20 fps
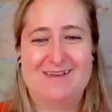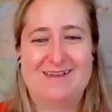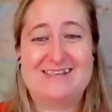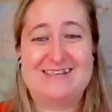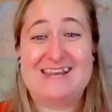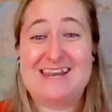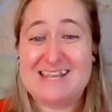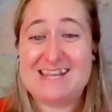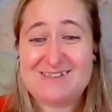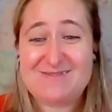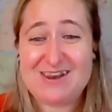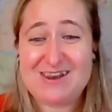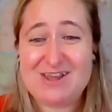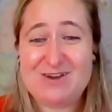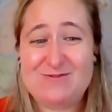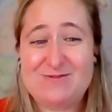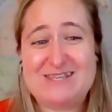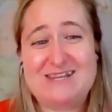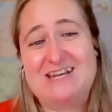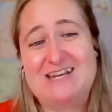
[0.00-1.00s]
Today's
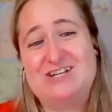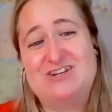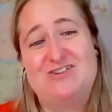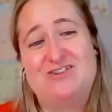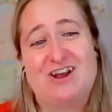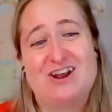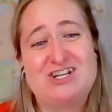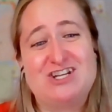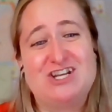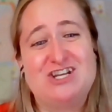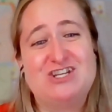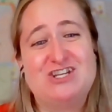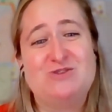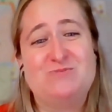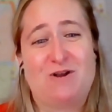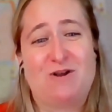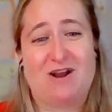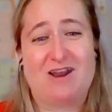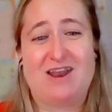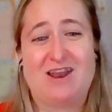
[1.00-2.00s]
video is an introduction to
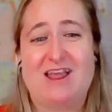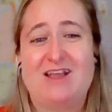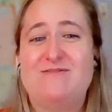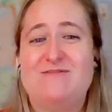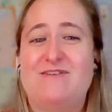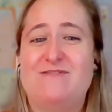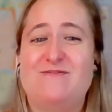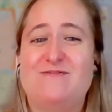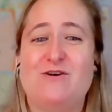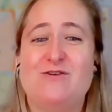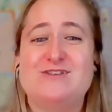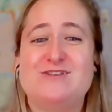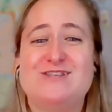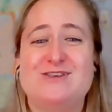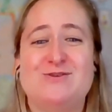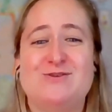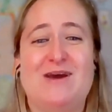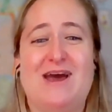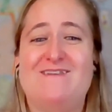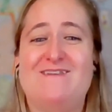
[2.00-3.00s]
bargaining for folks
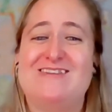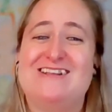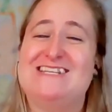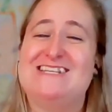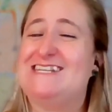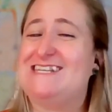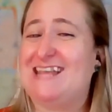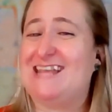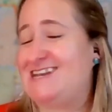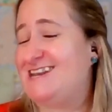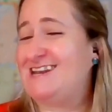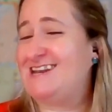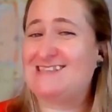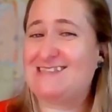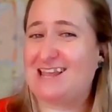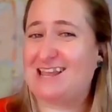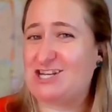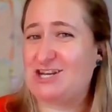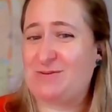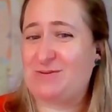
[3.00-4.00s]
who haven't attended a
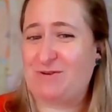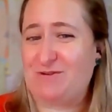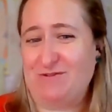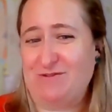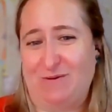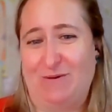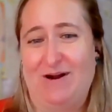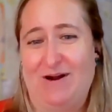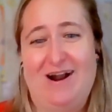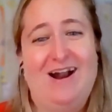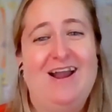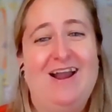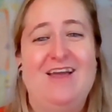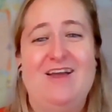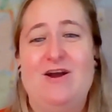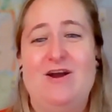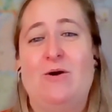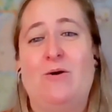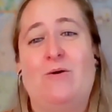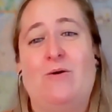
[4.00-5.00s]
session before,
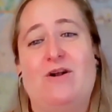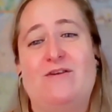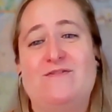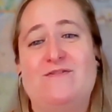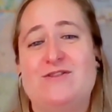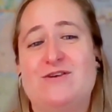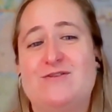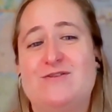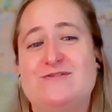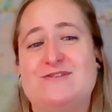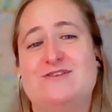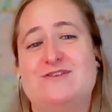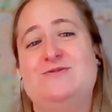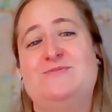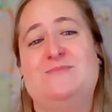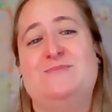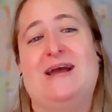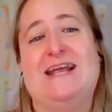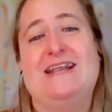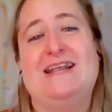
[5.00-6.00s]
or for those who
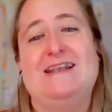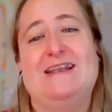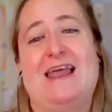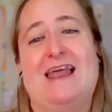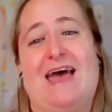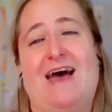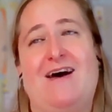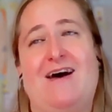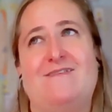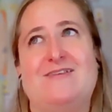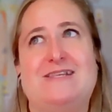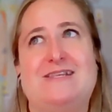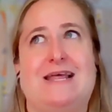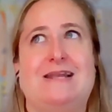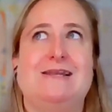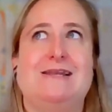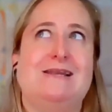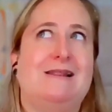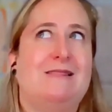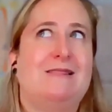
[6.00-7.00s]
might have
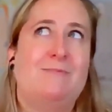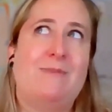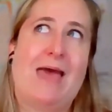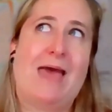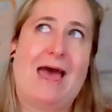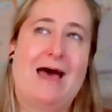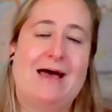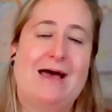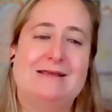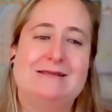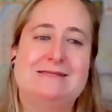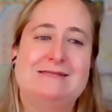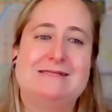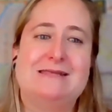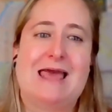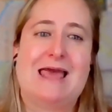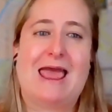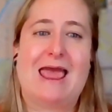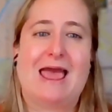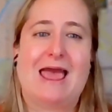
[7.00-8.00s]
attended in the past
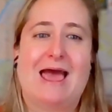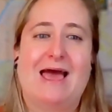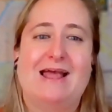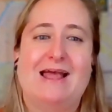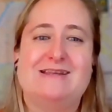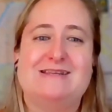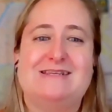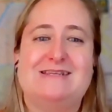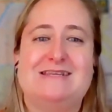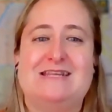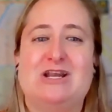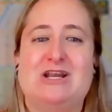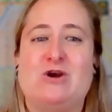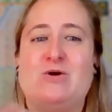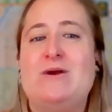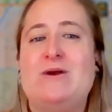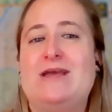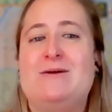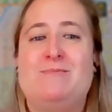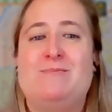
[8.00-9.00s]
and need a
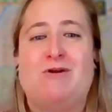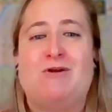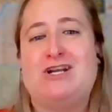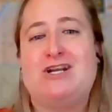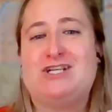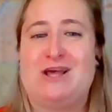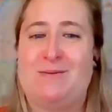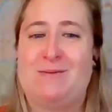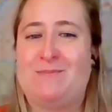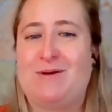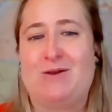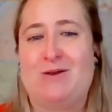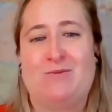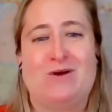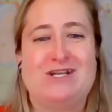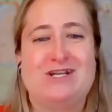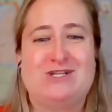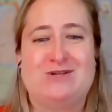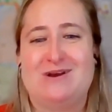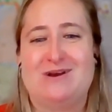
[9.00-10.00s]
quick brush up on
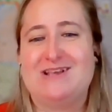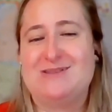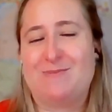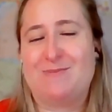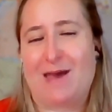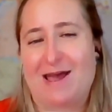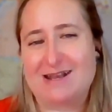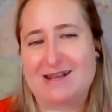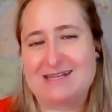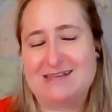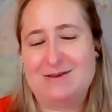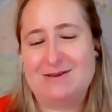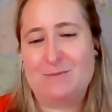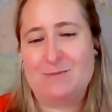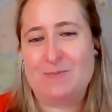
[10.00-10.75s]
what to expect.